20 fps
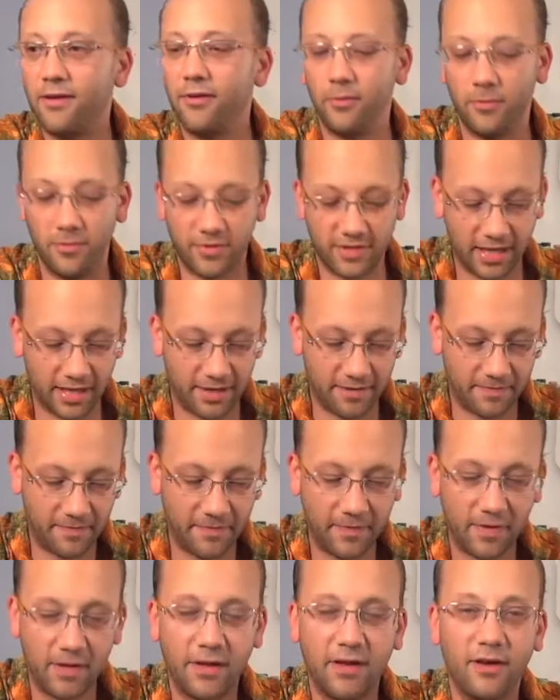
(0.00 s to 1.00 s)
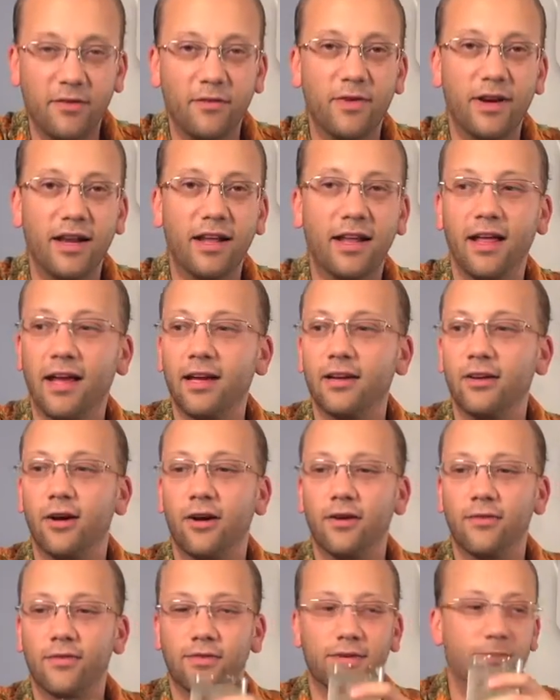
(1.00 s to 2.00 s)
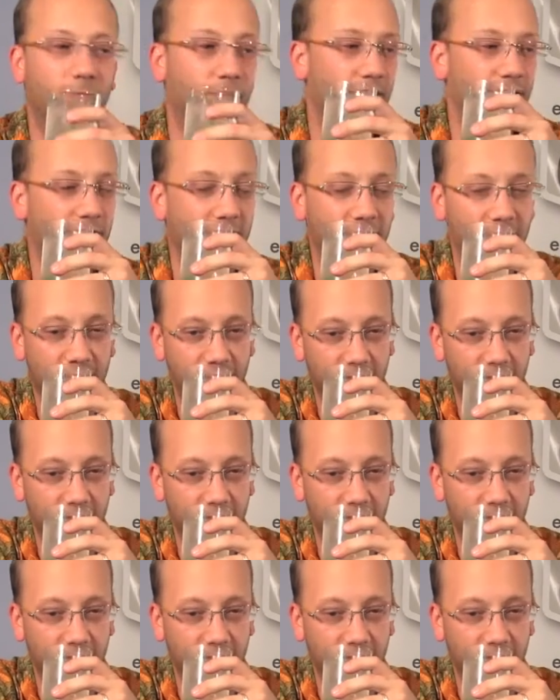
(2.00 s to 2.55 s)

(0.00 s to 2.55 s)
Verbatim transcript: almost like vanilla eggnog for some reason.